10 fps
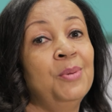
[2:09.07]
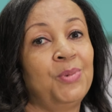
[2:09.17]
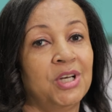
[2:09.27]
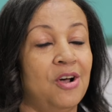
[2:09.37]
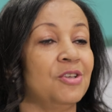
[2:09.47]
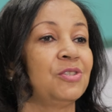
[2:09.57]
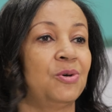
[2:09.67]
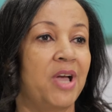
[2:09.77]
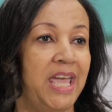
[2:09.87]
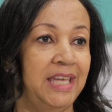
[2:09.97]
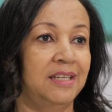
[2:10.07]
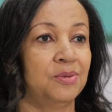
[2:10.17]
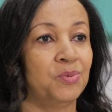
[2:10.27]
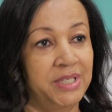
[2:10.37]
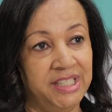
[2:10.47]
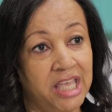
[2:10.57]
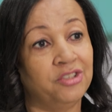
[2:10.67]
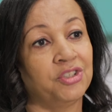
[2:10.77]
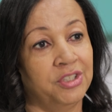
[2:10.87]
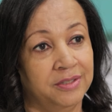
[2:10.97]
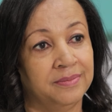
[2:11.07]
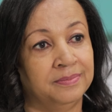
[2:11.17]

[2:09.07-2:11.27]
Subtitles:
but it also aided retention.